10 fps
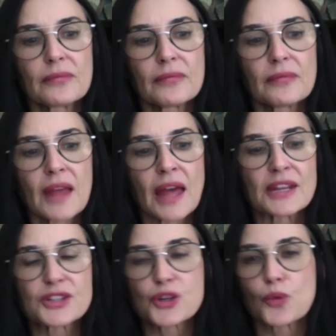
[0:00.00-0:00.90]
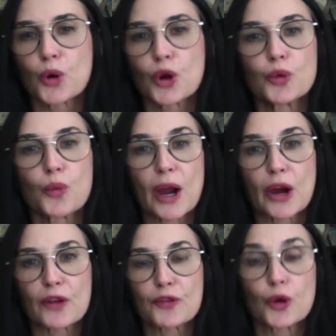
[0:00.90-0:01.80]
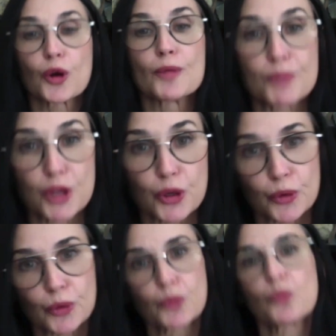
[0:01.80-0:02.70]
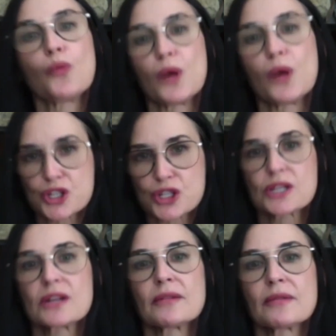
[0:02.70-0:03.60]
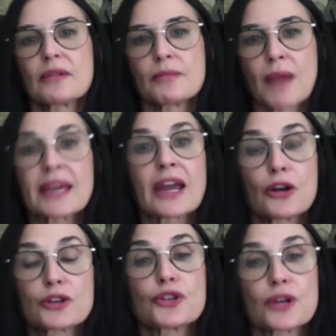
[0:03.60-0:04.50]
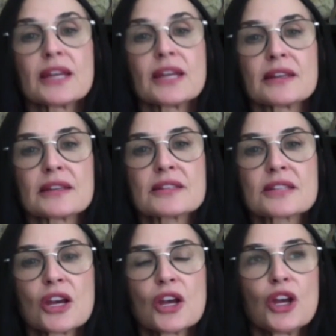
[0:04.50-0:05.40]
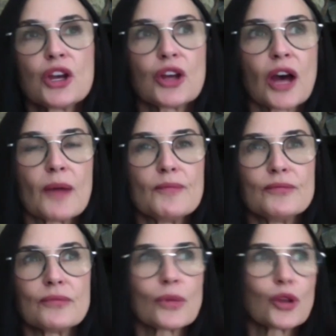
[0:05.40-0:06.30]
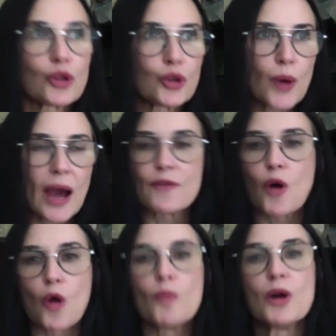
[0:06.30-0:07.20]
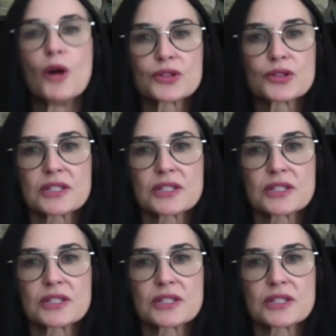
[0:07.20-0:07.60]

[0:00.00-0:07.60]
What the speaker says: it's a world where if you're immune, which my character is, you have almost